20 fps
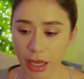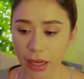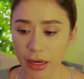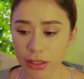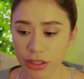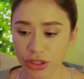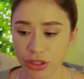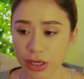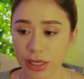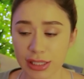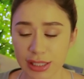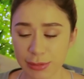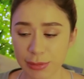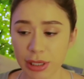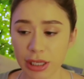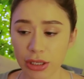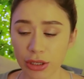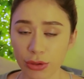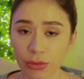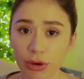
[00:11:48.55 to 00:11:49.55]
And trust
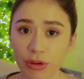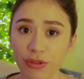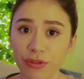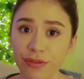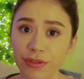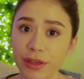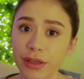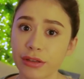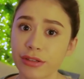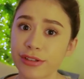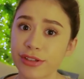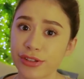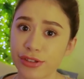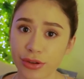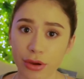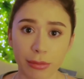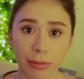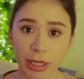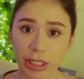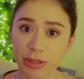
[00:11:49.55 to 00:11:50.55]
me, you will feel
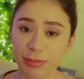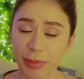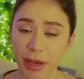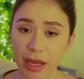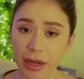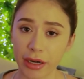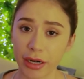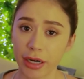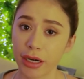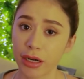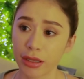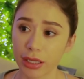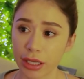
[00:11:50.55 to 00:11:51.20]
so much better.